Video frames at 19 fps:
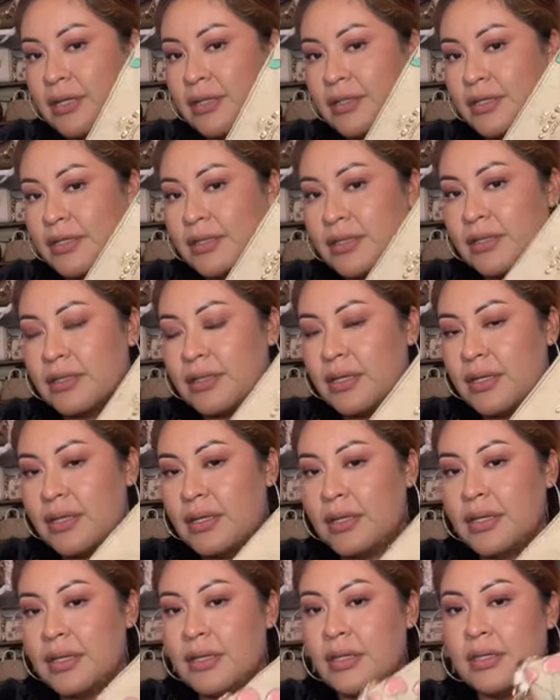This is
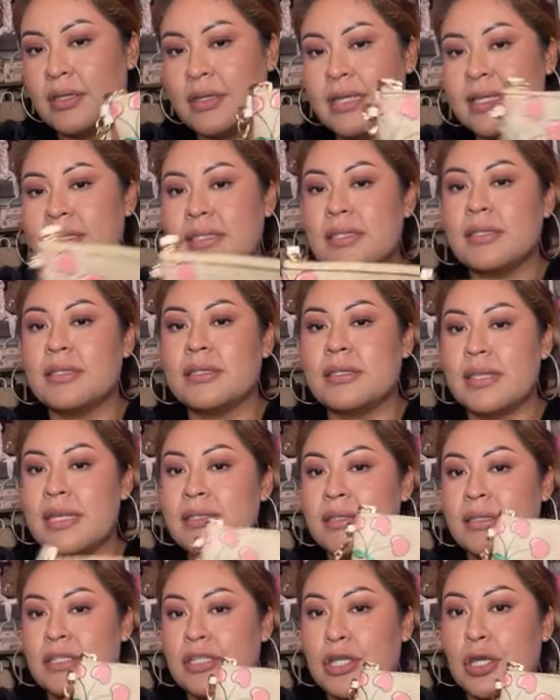this
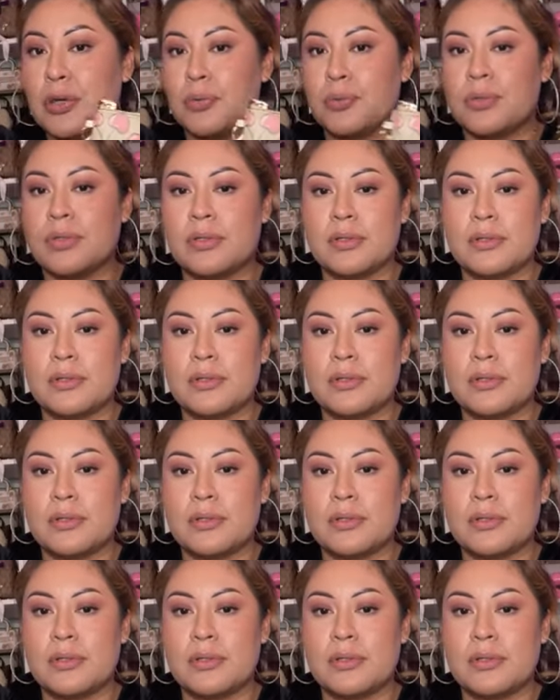this is cute.